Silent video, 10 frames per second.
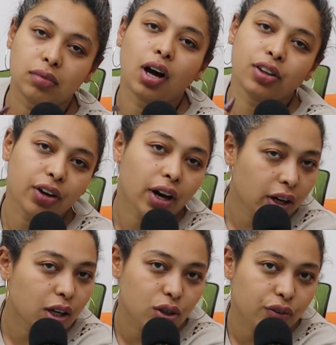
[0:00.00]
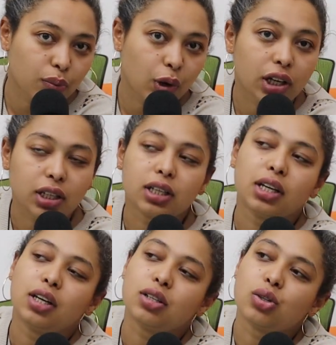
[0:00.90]
other areas of your body.
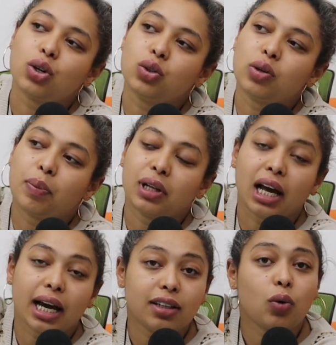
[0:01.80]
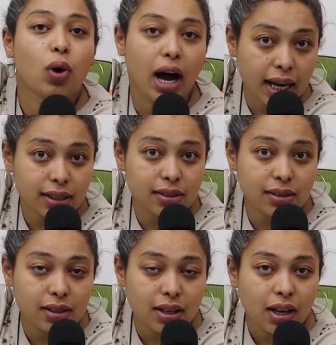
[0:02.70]
So you apply the
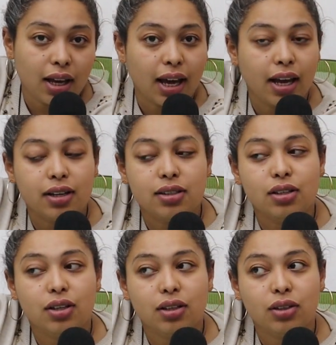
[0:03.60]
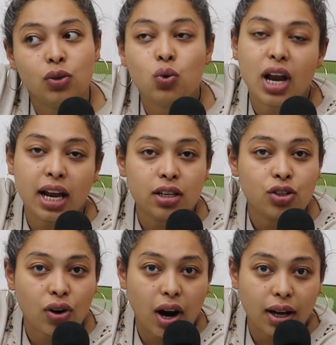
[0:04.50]
wax and you let it
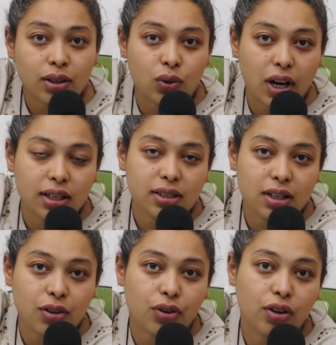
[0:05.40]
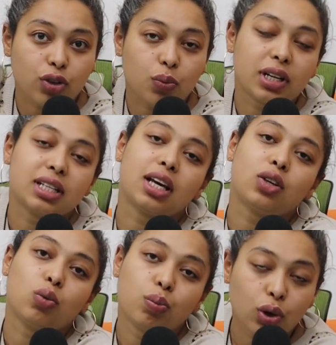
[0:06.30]
dry, you let it sit for a few minutes,
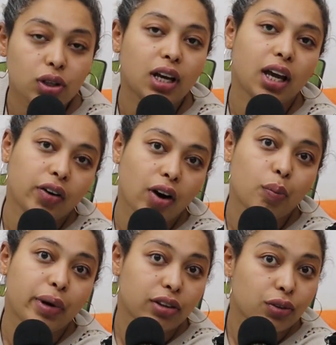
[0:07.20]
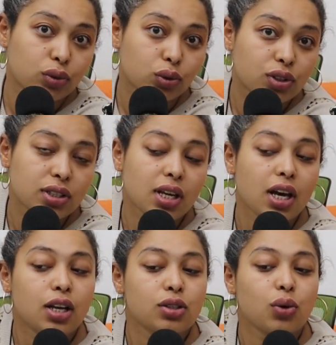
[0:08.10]
and you pull the hair out by the roots.
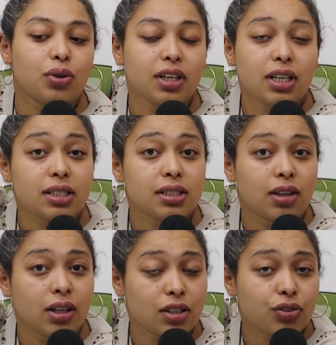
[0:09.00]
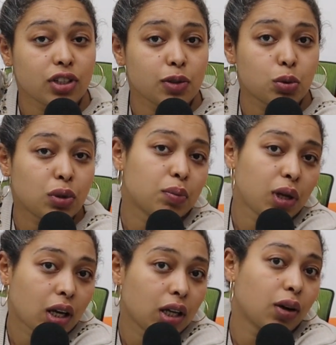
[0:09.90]
So the difference between
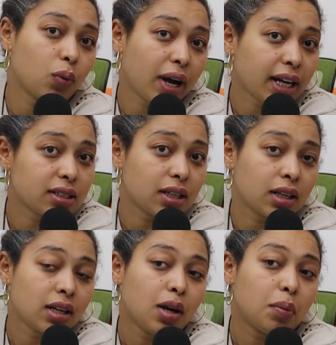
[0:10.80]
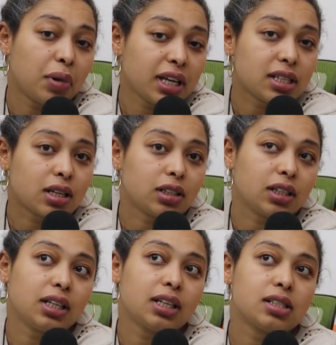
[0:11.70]
plucking and waxing
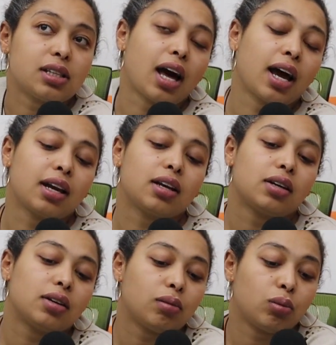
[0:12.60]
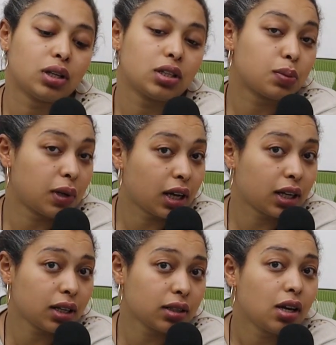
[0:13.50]
basically is that when it's
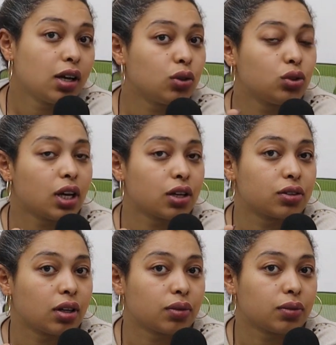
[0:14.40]
plucking, you take